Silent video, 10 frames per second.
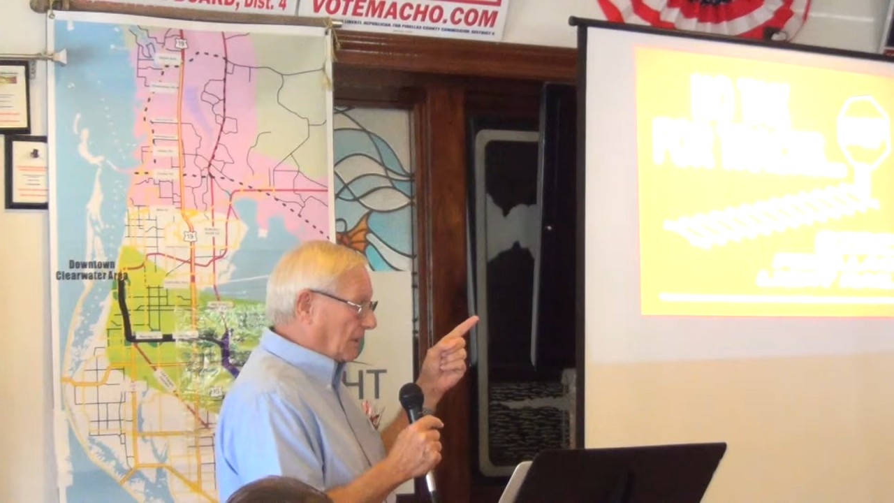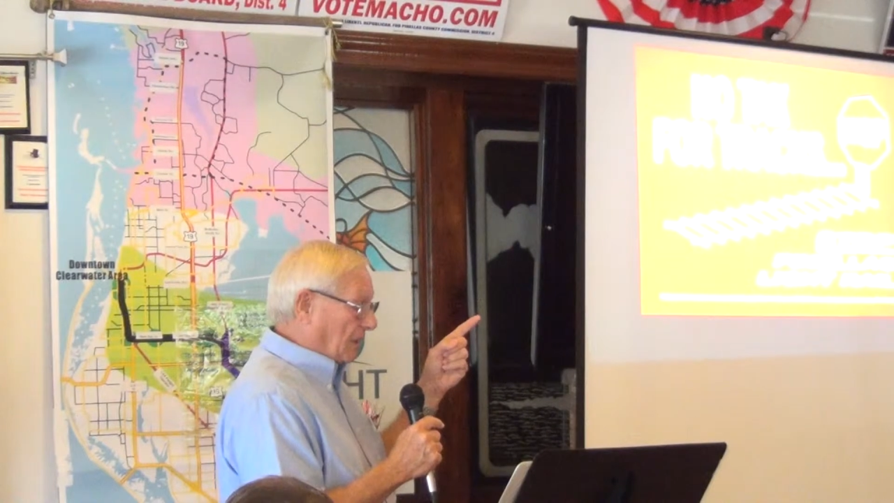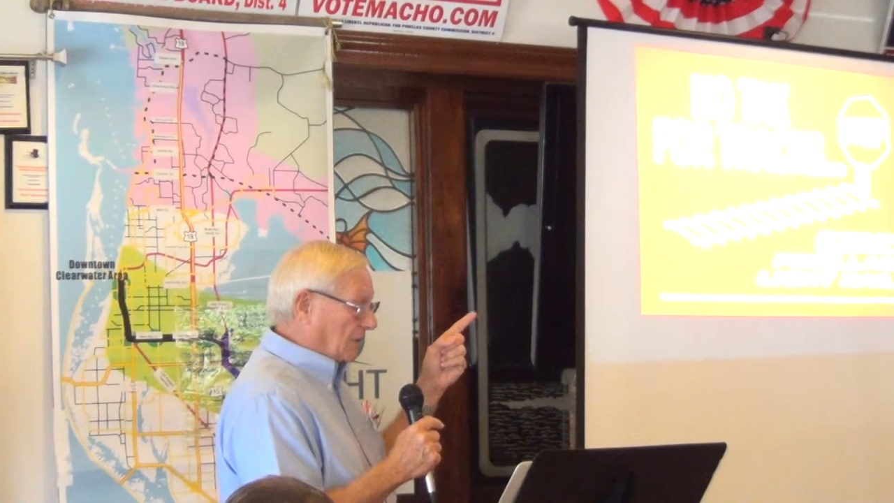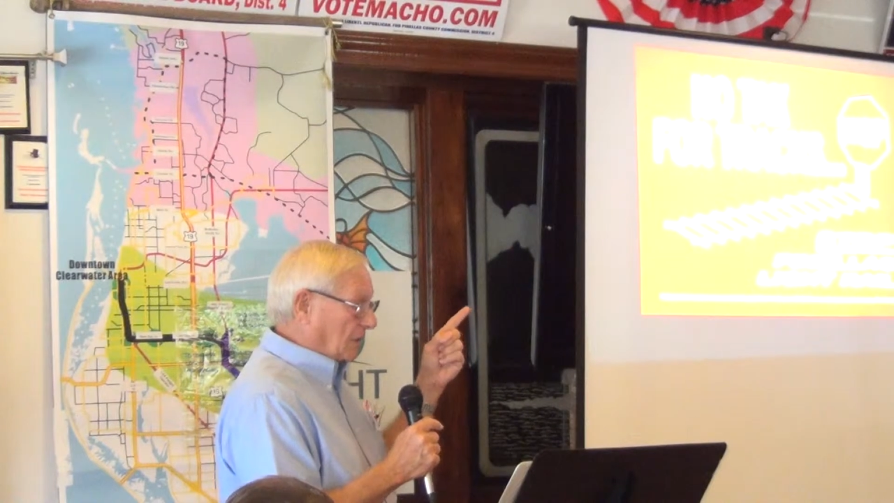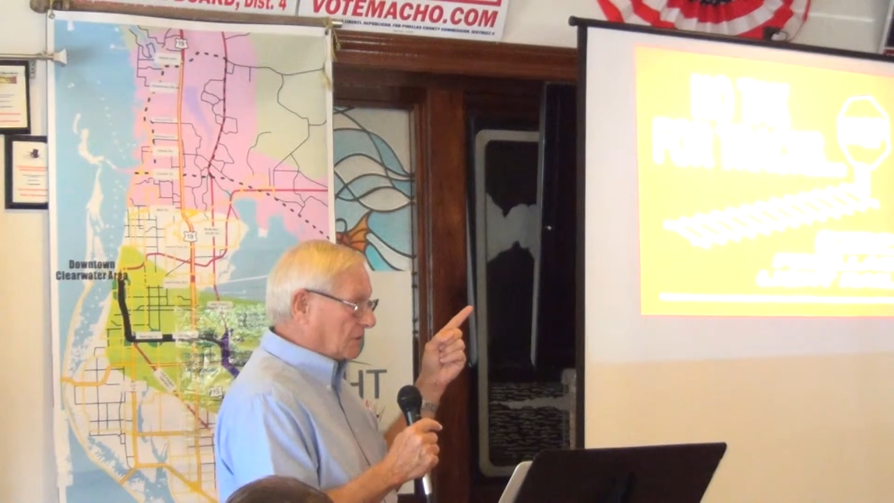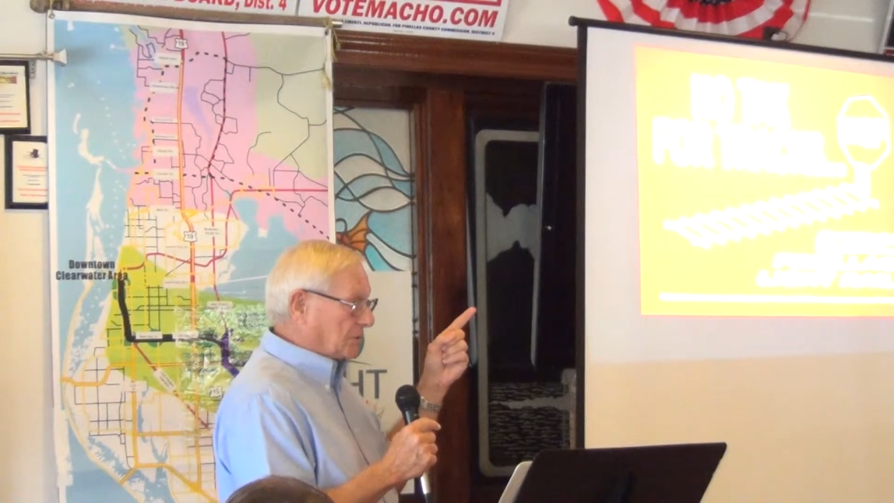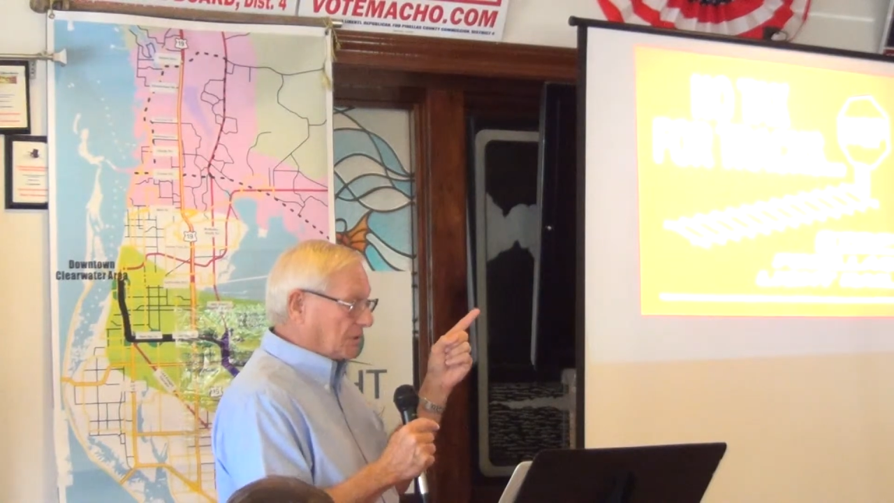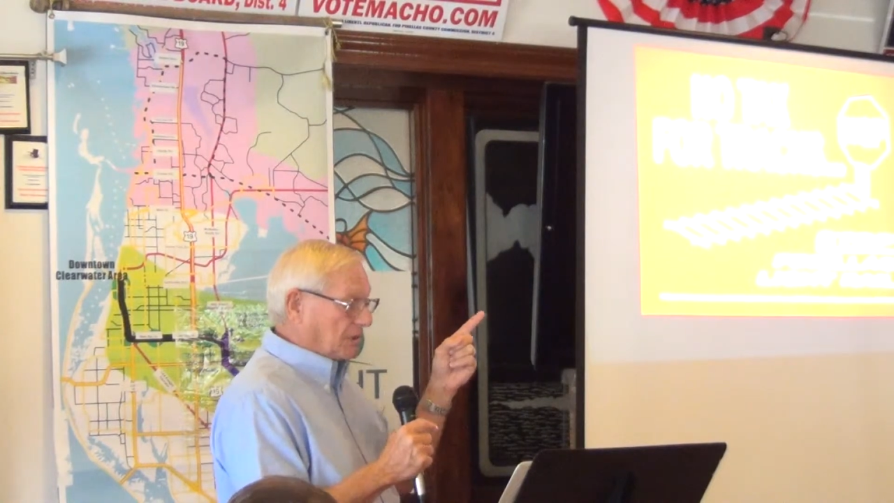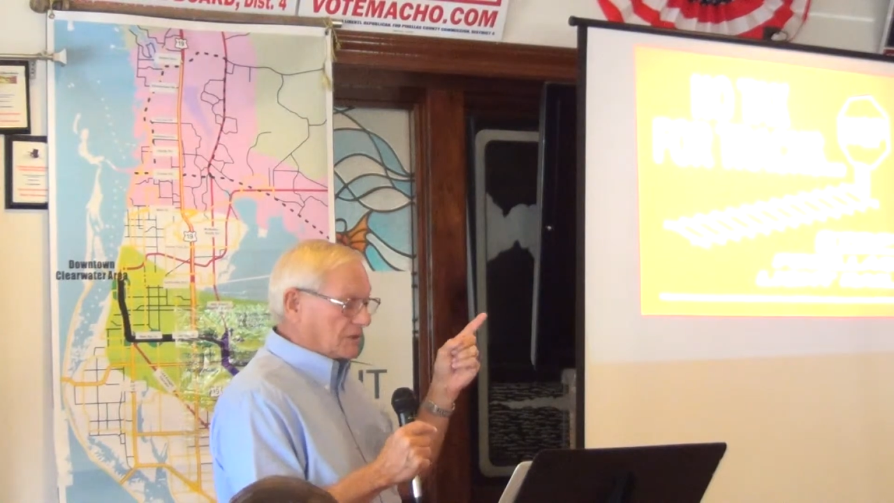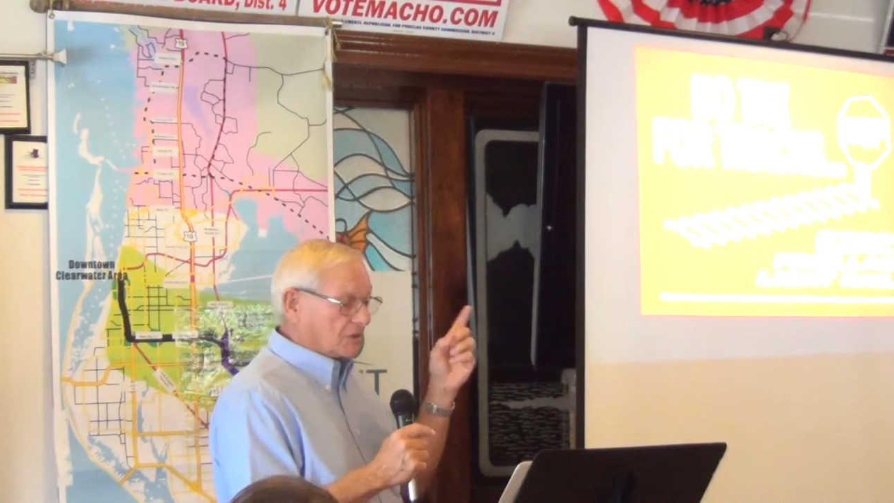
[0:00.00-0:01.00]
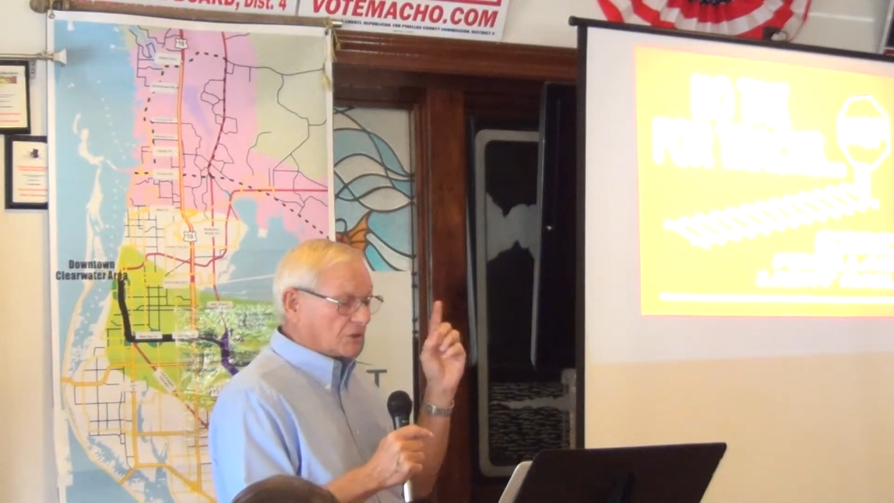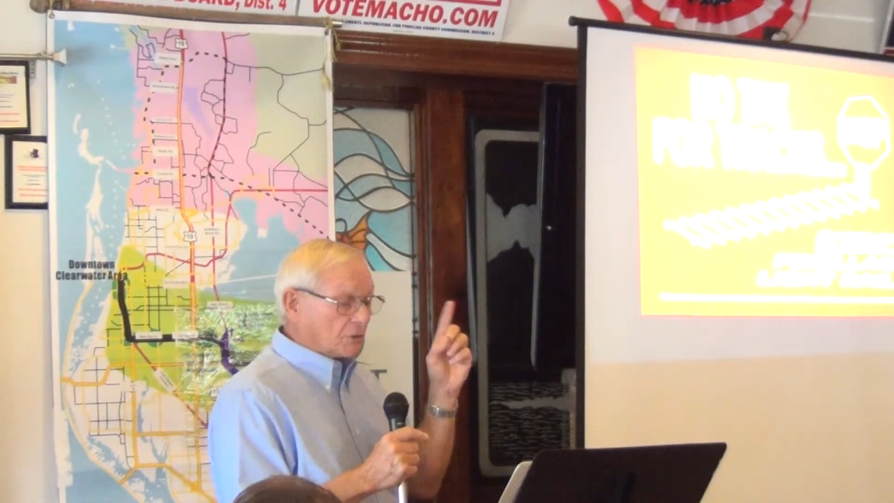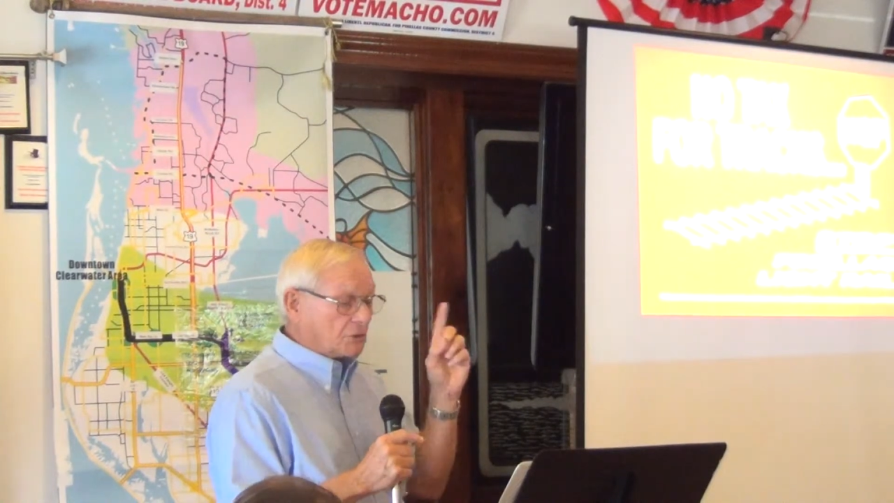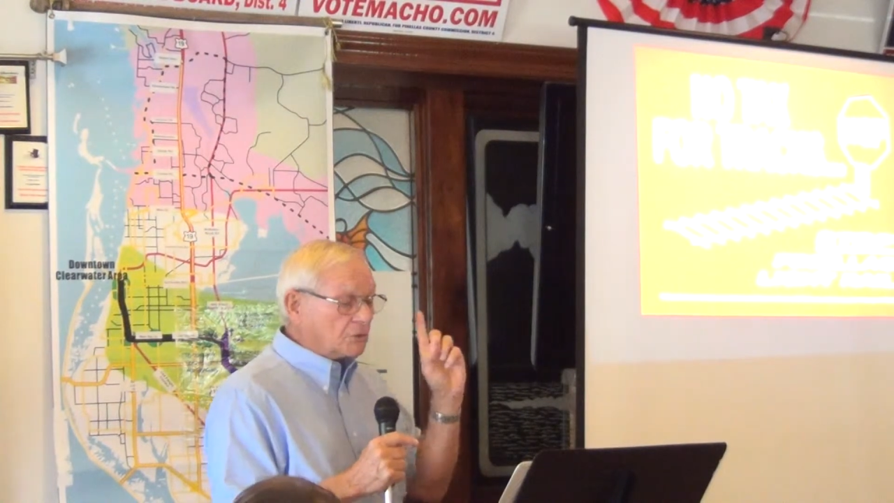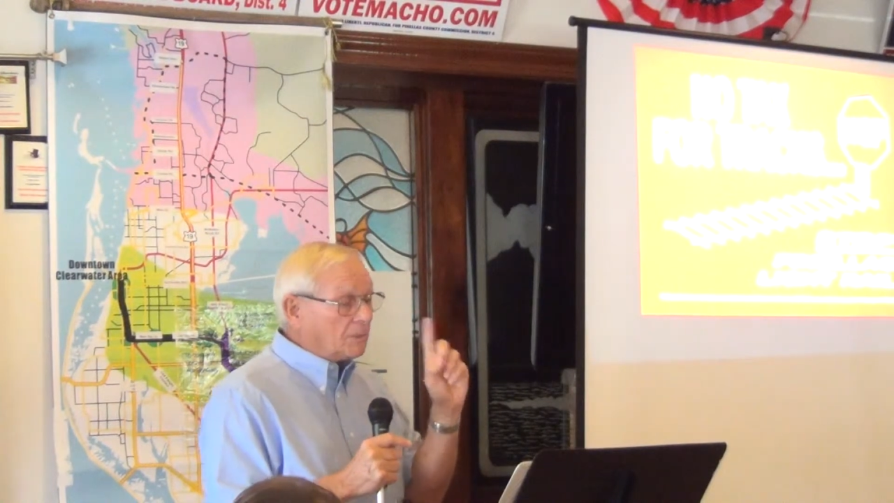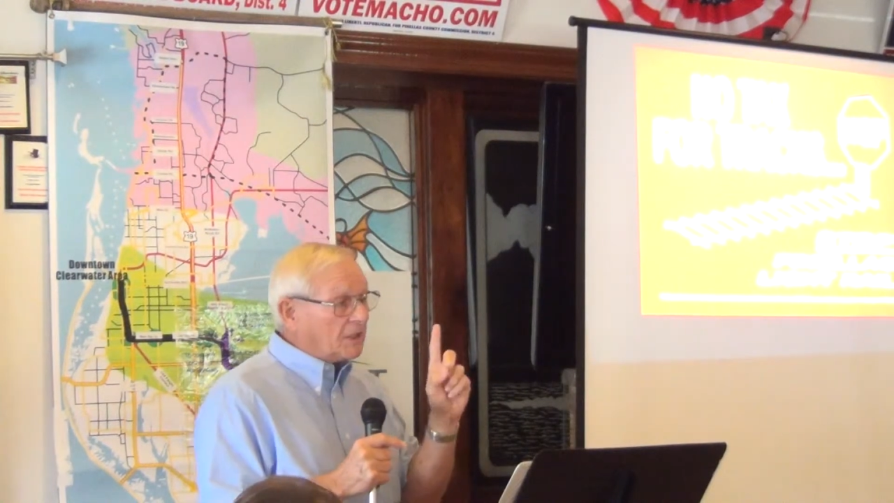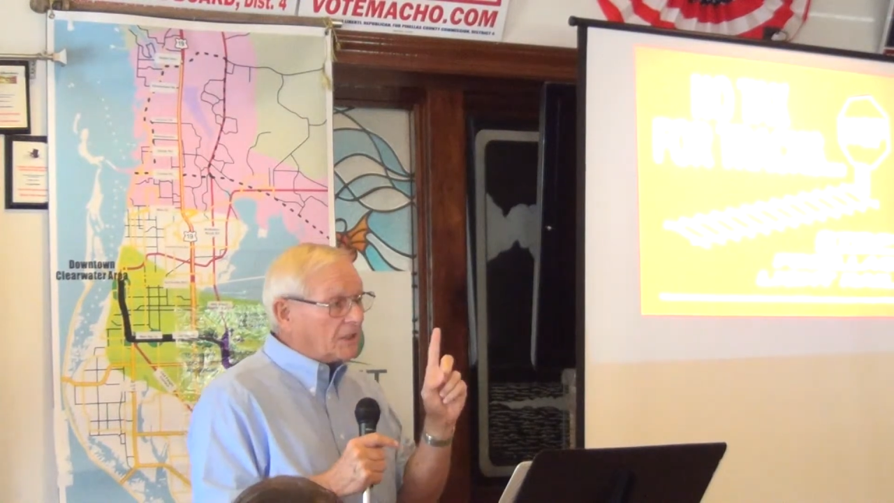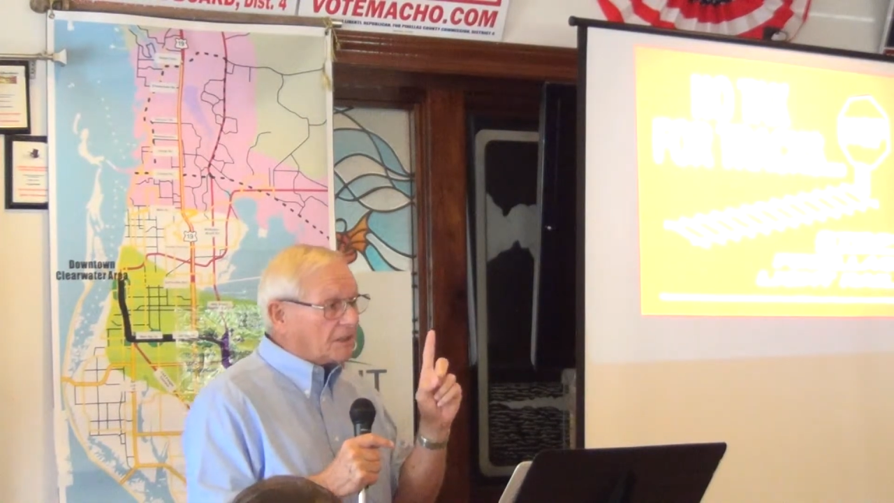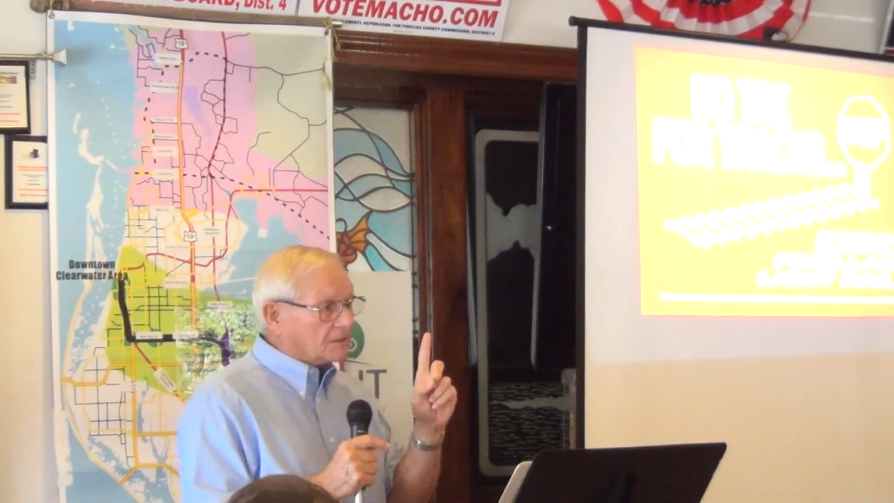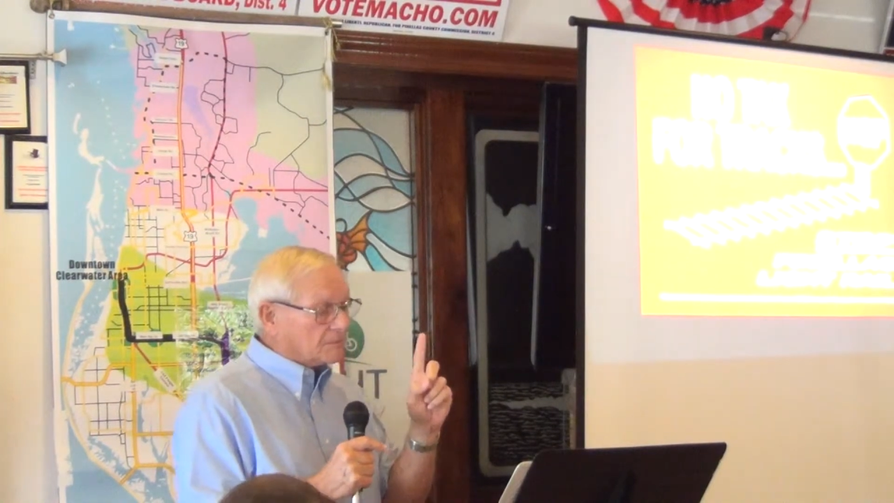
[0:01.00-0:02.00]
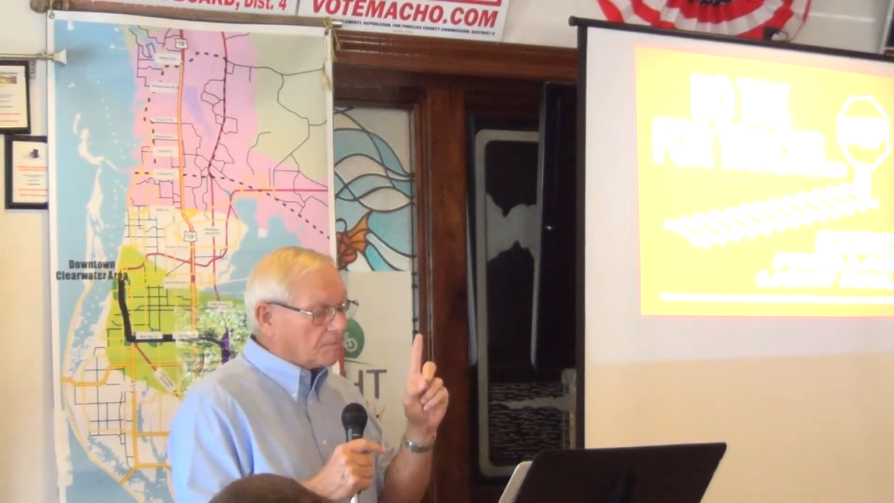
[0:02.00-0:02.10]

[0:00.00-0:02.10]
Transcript: and I'll close with this. Social media